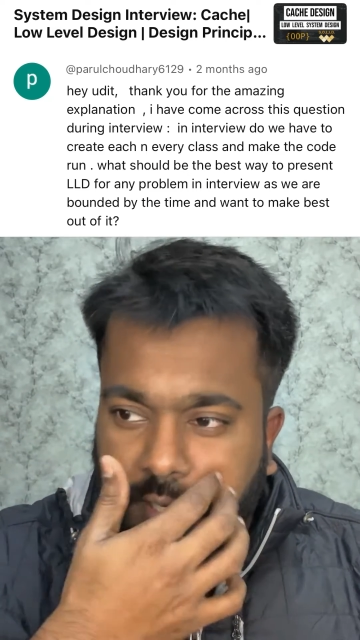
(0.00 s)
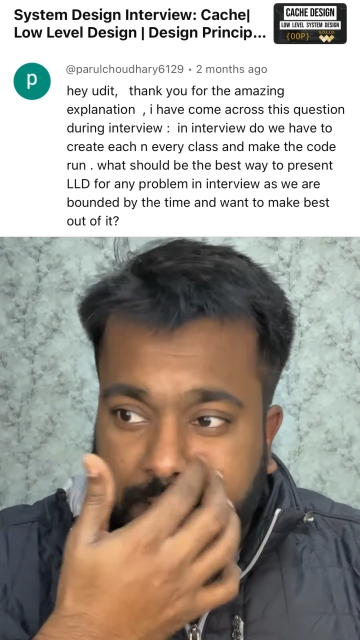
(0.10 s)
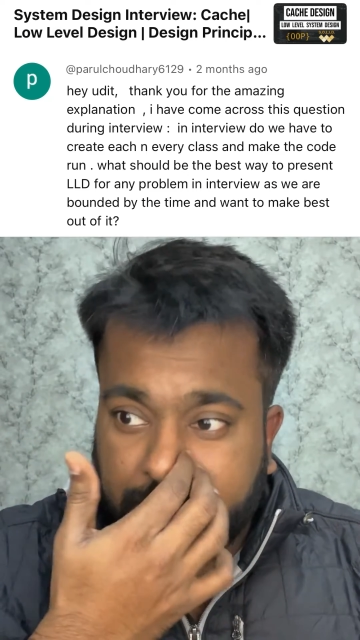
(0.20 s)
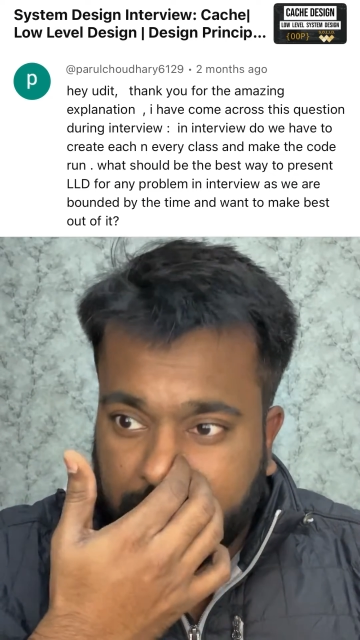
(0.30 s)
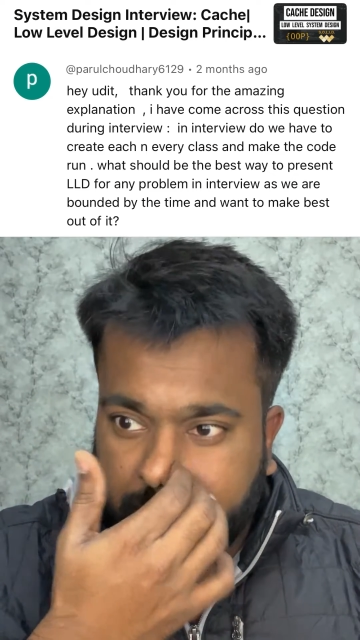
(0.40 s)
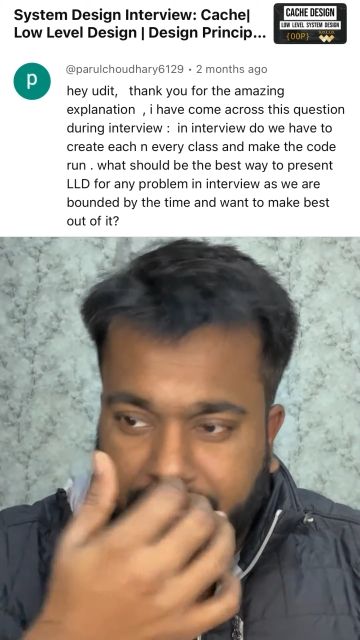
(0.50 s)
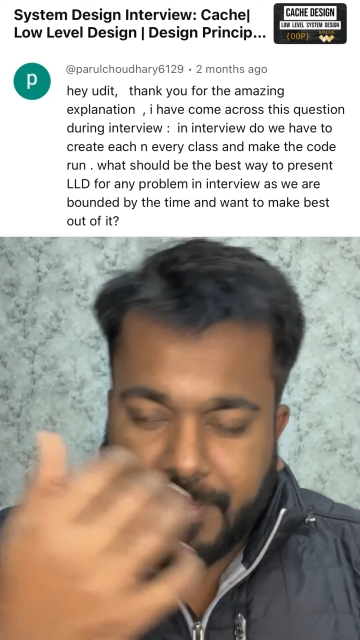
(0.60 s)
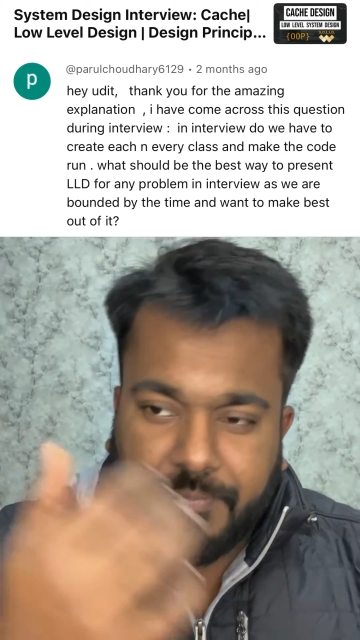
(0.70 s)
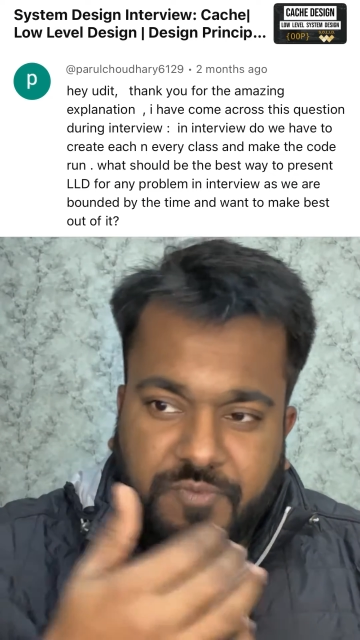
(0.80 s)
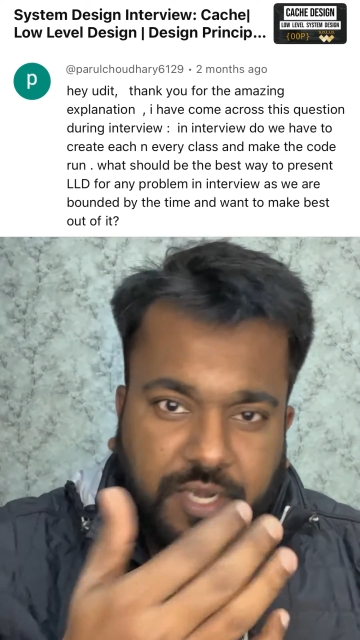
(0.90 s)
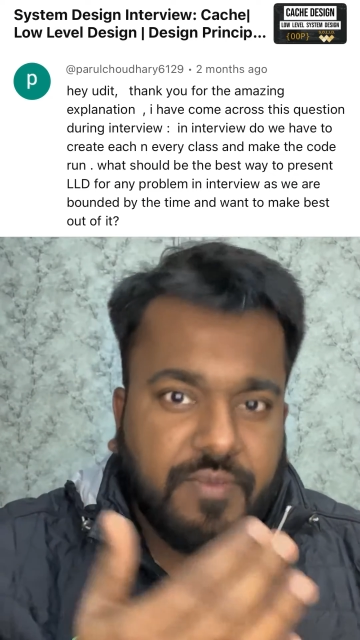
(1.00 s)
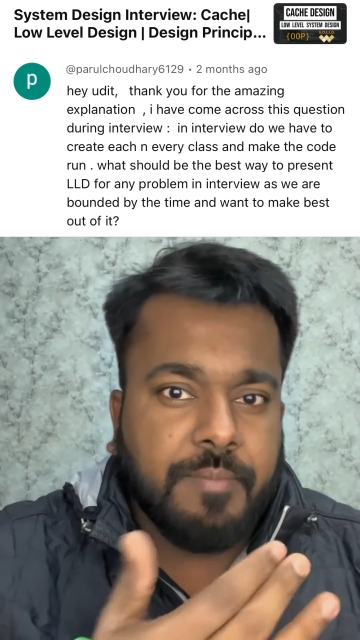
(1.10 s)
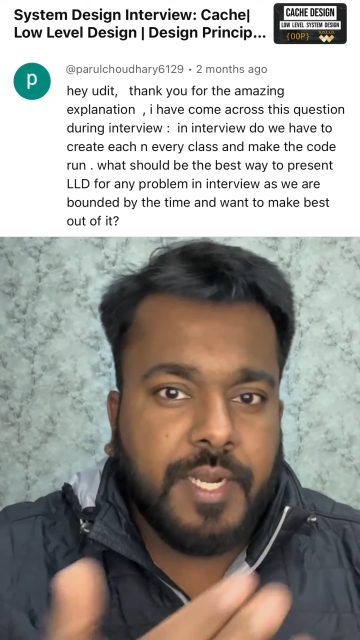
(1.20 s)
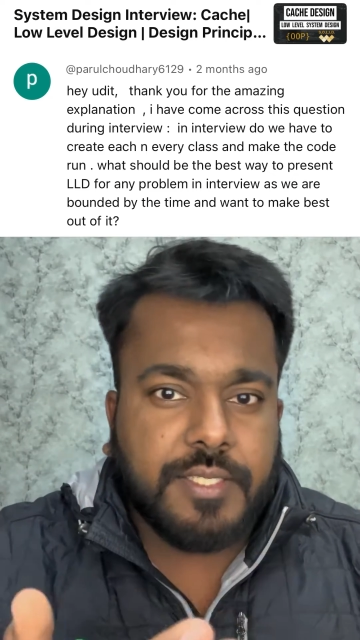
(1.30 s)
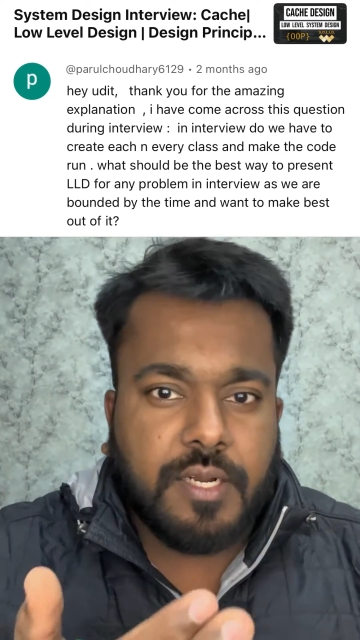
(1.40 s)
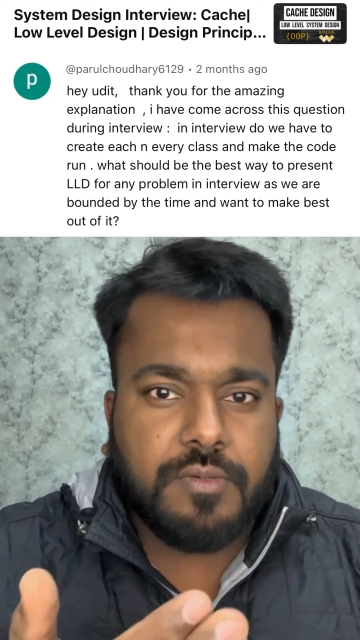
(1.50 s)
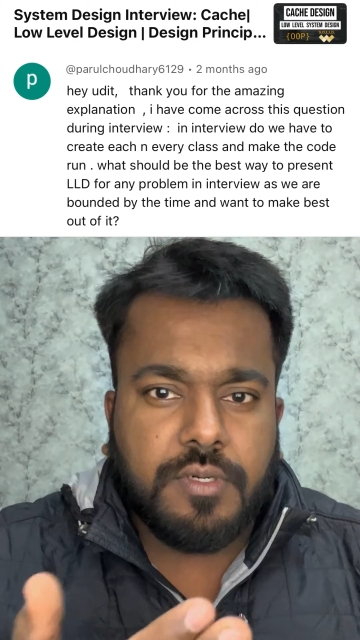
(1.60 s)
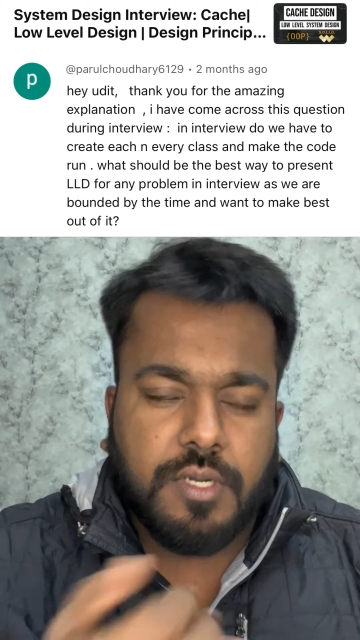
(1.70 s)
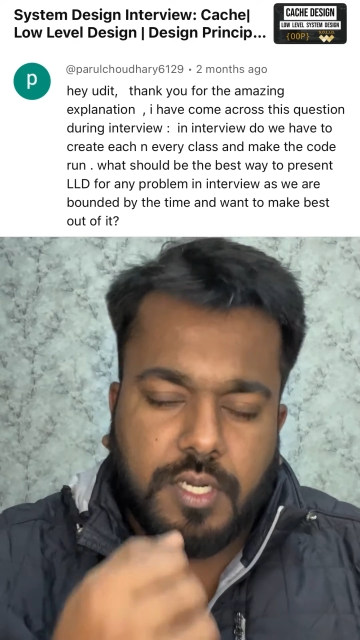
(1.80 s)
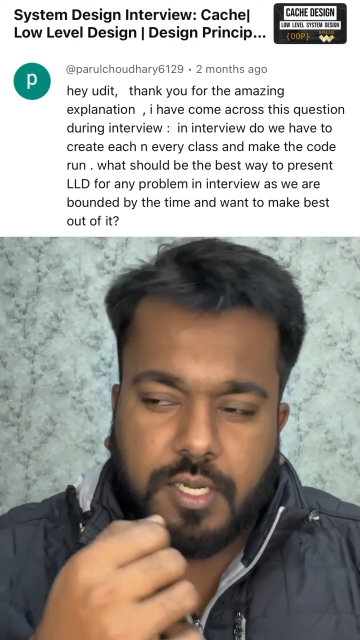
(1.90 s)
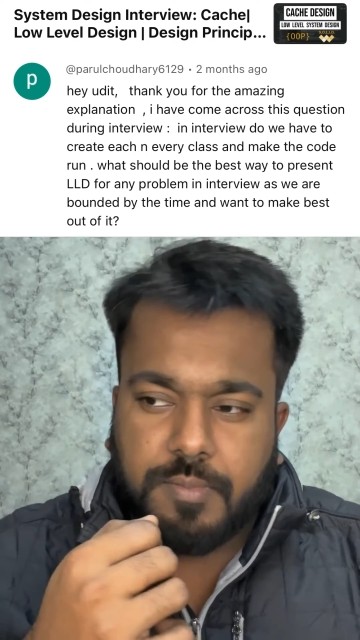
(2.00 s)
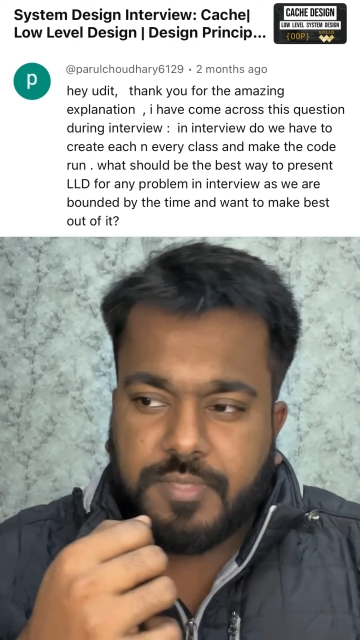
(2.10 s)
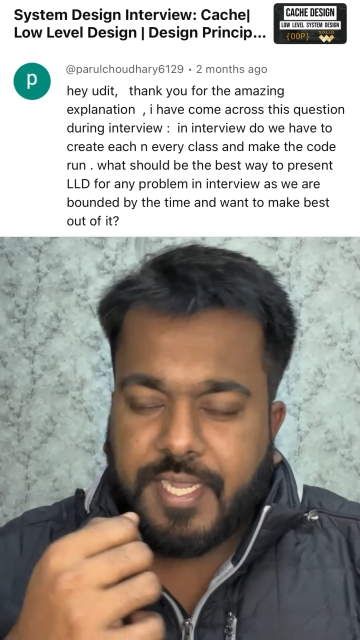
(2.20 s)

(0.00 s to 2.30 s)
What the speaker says: One is the 45 minutes round.